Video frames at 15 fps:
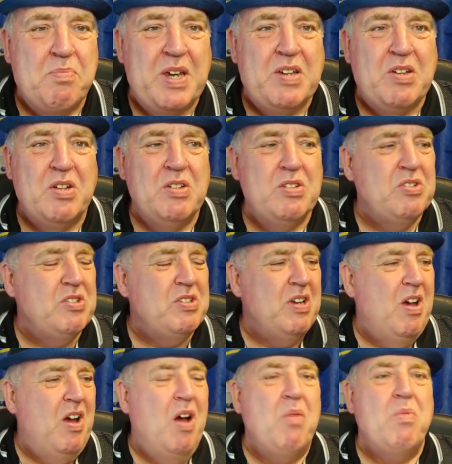because
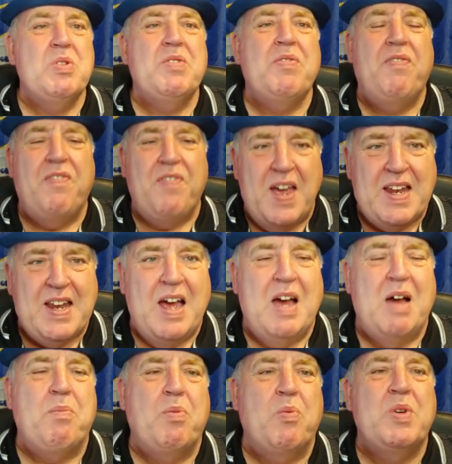I was fed
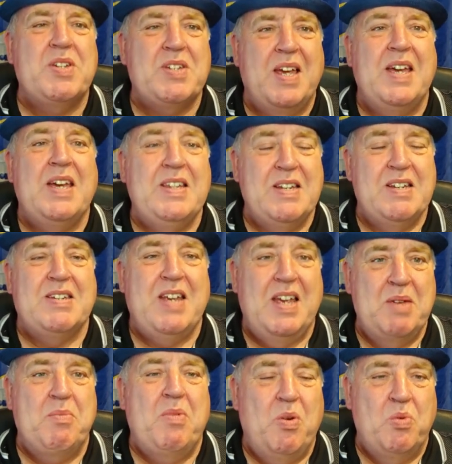up with saying the
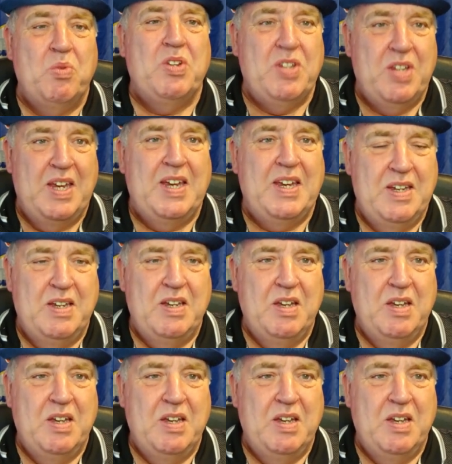same old thing.